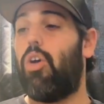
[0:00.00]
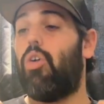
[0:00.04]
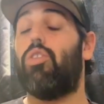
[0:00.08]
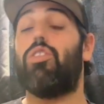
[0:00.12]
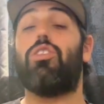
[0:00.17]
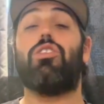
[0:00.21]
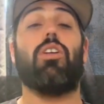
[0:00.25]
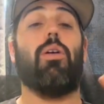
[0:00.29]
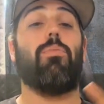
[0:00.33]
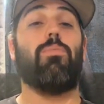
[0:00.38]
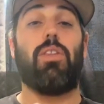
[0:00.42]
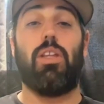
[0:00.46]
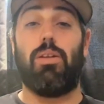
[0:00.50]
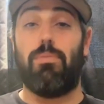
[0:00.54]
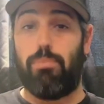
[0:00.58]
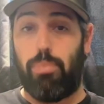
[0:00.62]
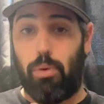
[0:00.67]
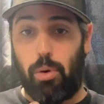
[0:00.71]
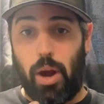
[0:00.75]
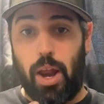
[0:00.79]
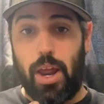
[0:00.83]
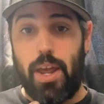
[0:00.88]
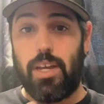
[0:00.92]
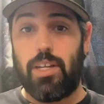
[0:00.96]
something
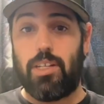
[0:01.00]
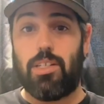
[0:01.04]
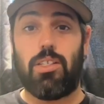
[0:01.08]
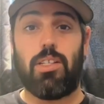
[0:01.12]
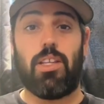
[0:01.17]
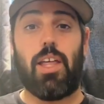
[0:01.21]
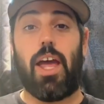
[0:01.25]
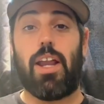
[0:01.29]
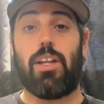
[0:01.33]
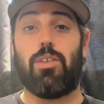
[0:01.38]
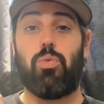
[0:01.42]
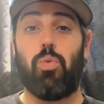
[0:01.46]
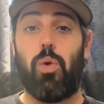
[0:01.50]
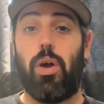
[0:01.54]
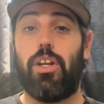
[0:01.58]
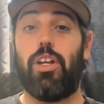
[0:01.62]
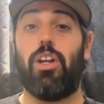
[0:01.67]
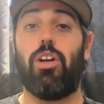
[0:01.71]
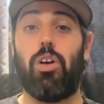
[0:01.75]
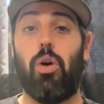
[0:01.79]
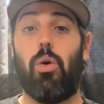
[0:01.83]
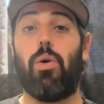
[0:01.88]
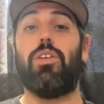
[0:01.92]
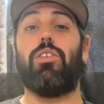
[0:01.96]
breaks, that's when
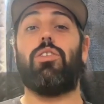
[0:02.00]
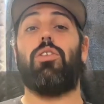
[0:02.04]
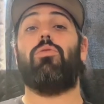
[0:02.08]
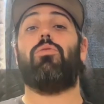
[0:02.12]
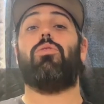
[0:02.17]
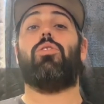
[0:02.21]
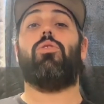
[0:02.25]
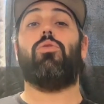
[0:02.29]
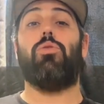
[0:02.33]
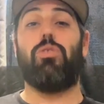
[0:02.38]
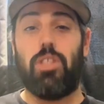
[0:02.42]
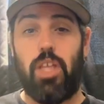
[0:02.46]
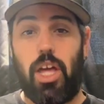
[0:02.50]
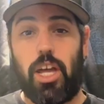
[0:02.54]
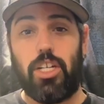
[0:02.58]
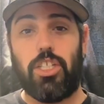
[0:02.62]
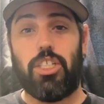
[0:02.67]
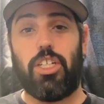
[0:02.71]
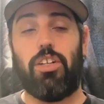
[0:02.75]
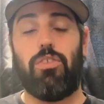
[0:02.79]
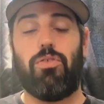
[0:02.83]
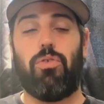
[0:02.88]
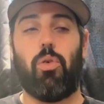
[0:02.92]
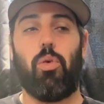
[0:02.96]
you're going to lose that
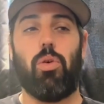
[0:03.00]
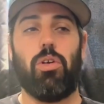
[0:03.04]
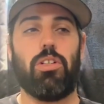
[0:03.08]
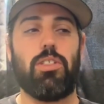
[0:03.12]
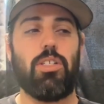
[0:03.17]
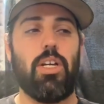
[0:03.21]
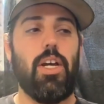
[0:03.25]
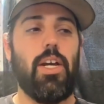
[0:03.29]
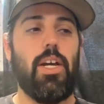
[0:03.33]
G-force.